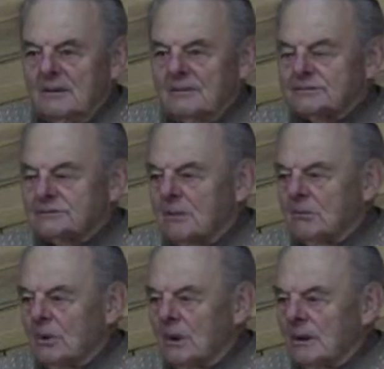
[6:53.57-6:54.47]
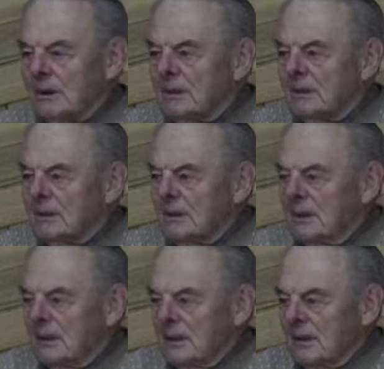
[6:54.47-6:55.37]
If someone
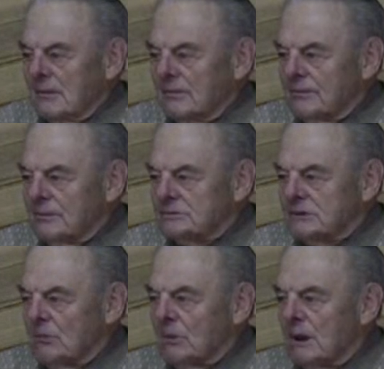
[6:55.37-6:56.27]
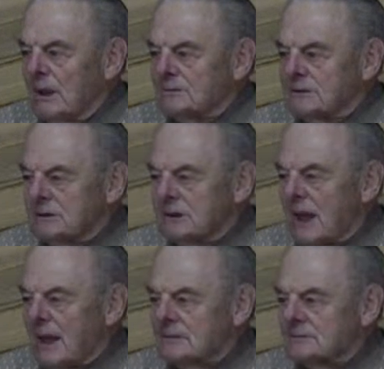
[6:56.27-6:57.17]
has a
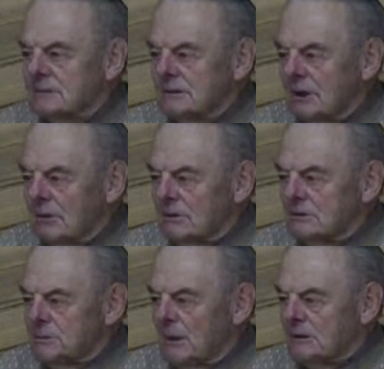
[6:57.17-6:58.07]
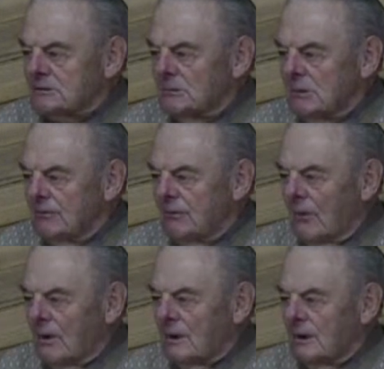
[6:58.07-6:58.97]
task that they're responsible
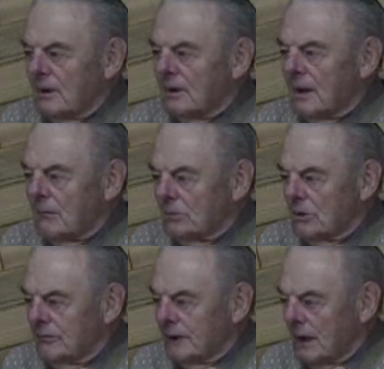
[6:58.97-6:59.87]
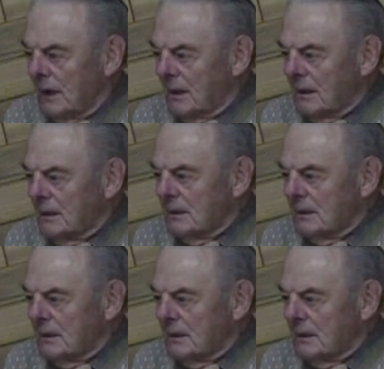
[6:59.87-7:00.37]
for and they're not moving on